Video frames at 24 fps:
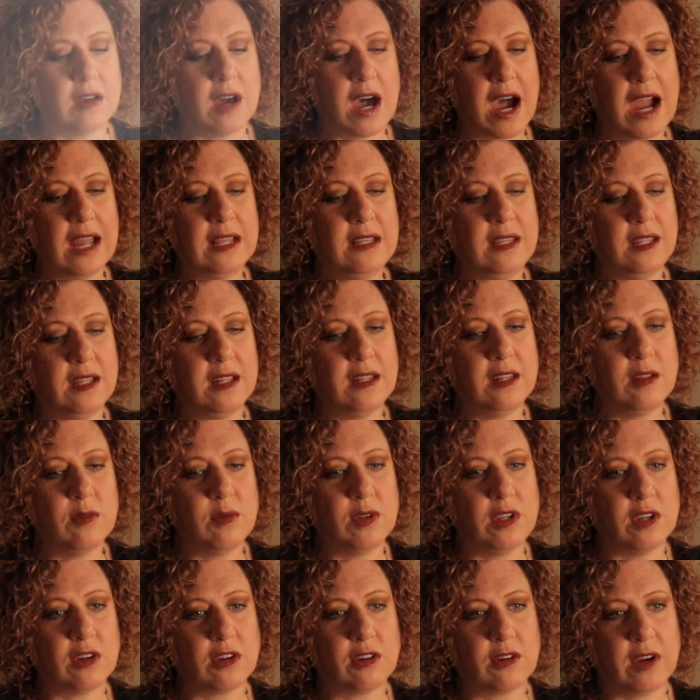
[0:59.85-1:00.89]
Ideally,
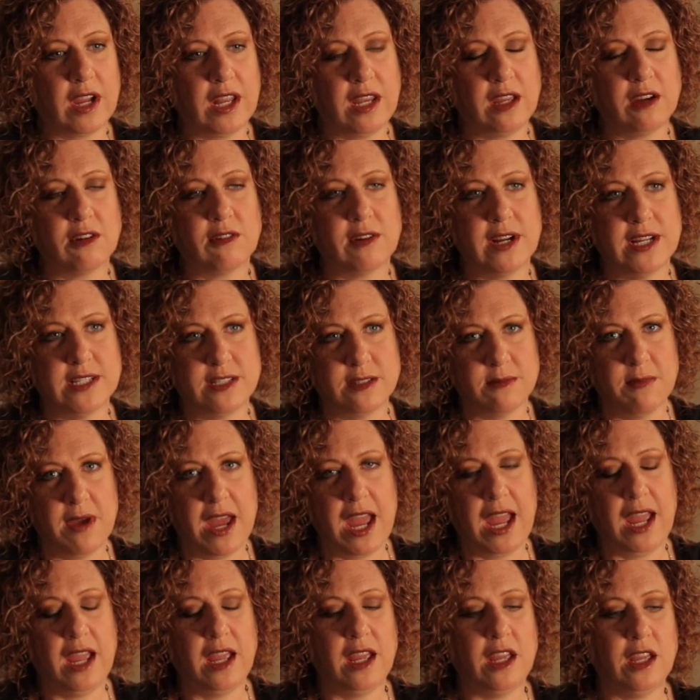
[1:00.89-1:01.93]
when you're creating a
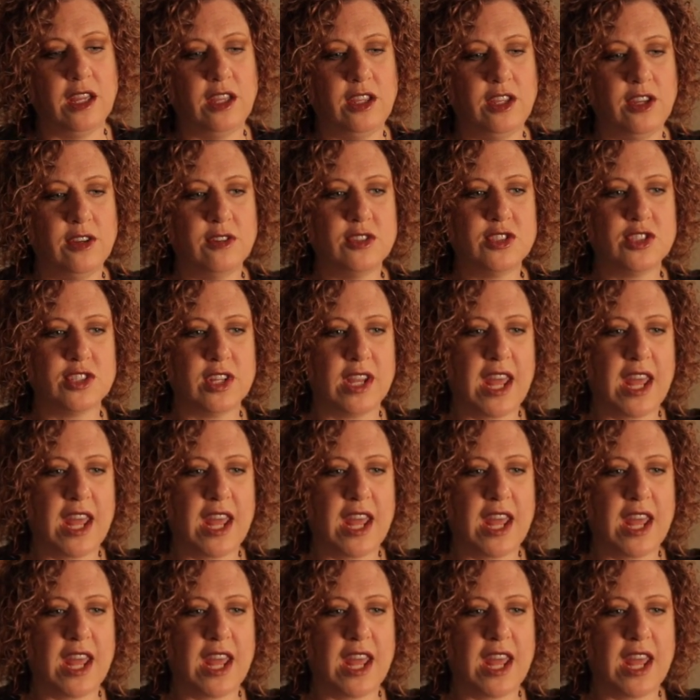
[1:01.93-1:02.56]
resume, you should